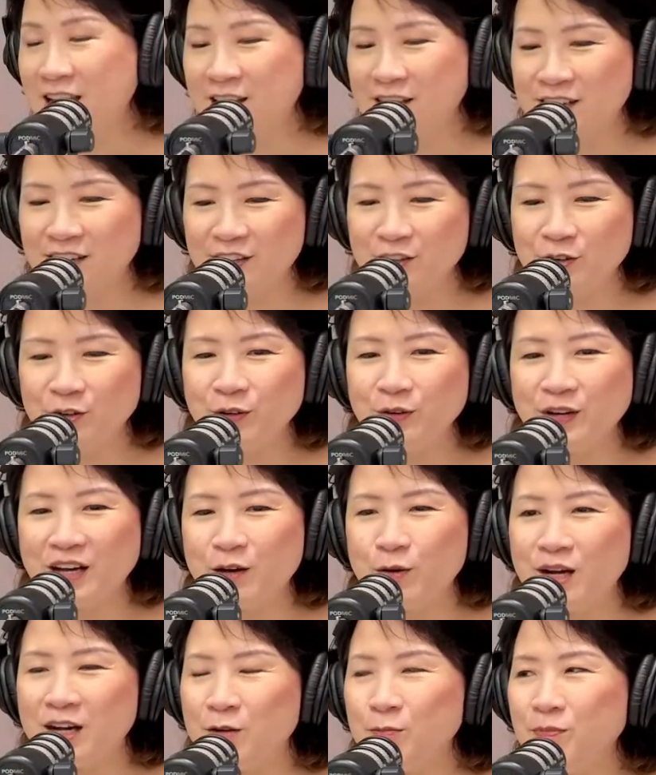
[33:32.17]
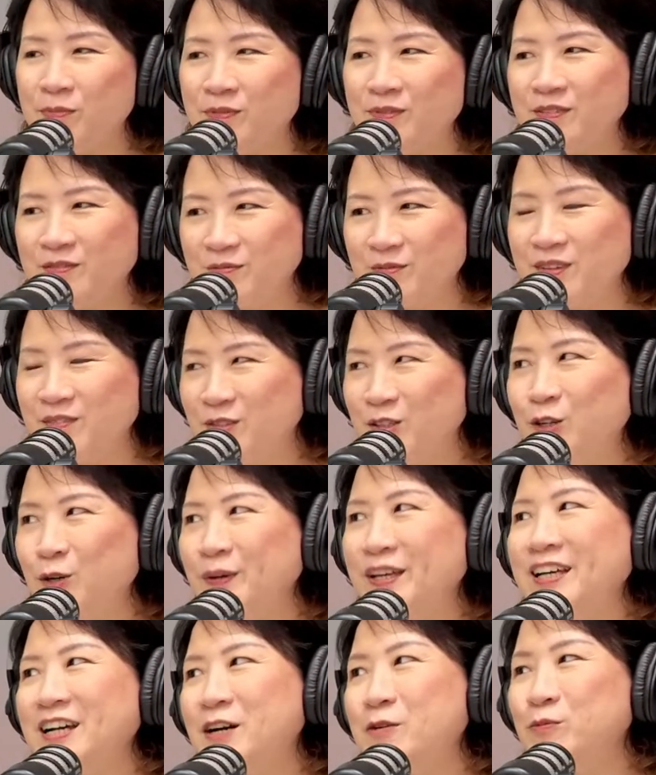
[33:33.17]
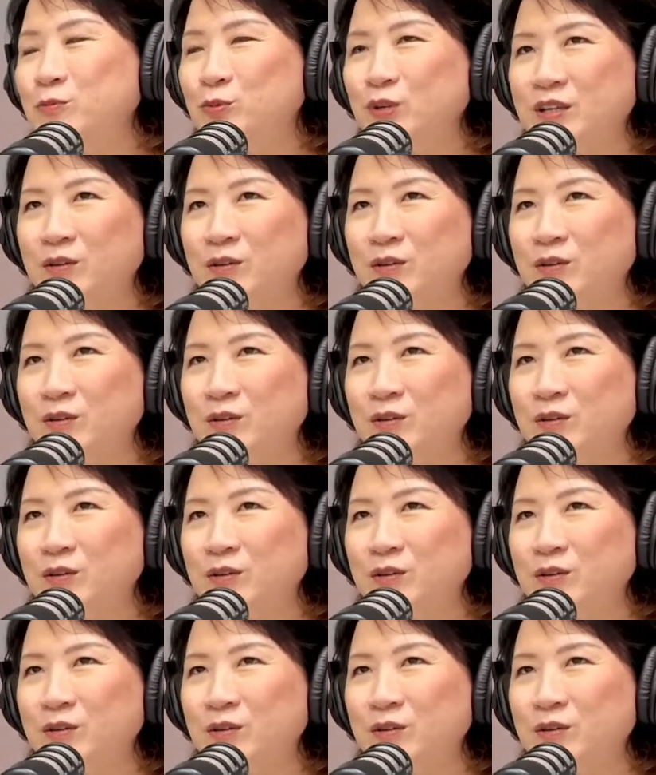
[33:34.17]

and growing up,